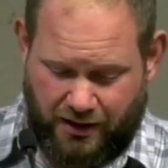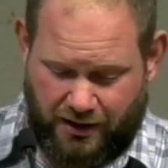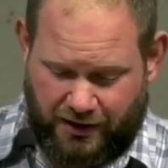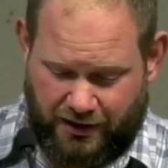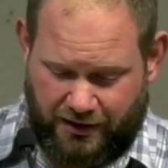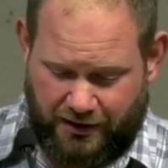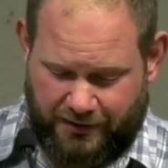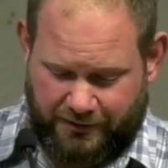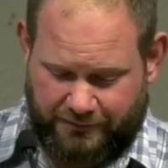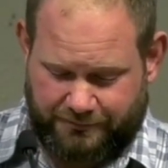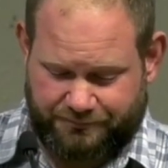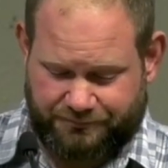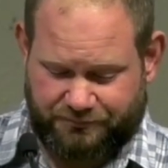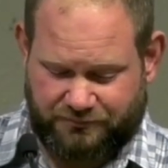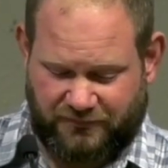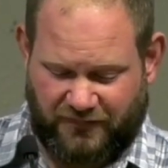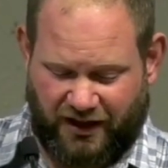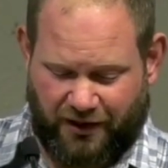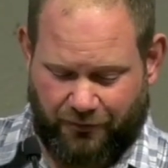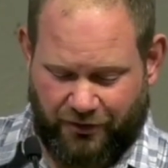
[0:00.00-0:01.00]
Um,
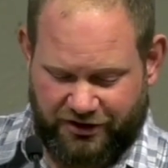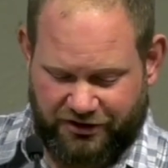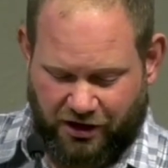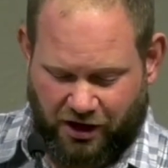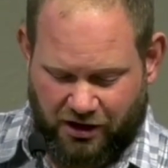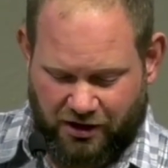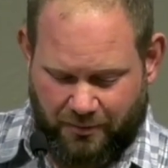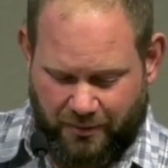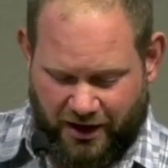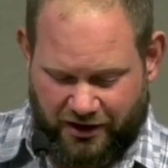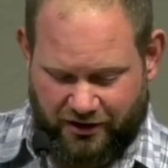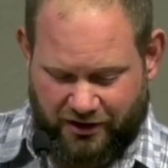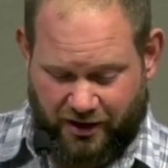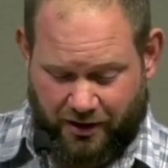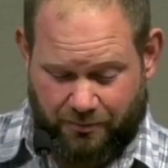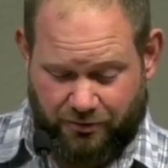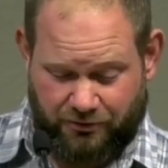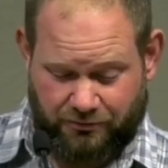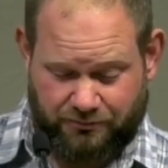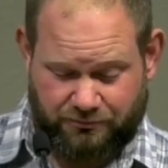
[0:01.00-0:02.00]
I want to talk about a
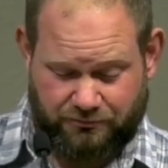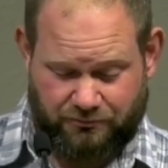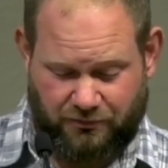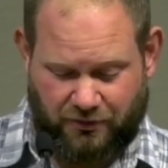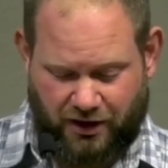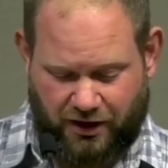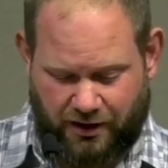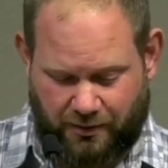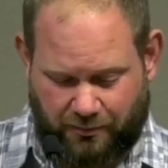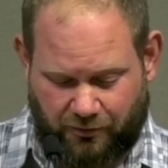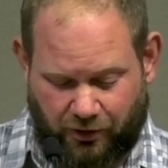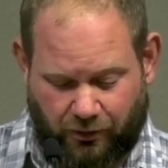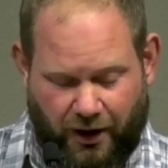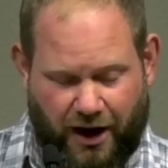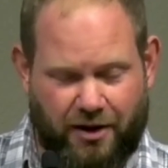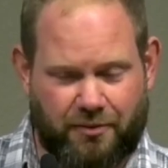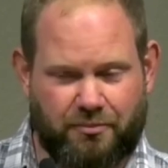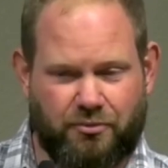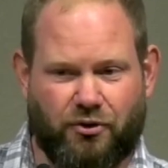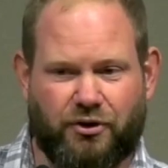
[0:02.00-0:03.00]
couple um,
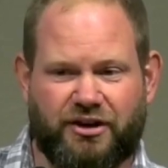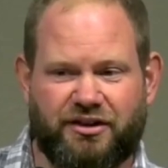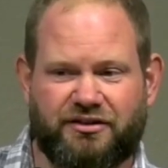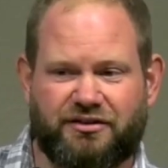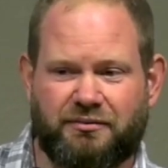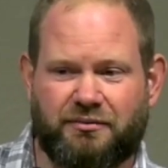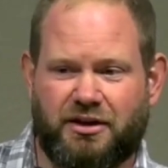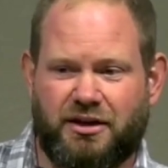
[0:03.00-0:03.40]
around boys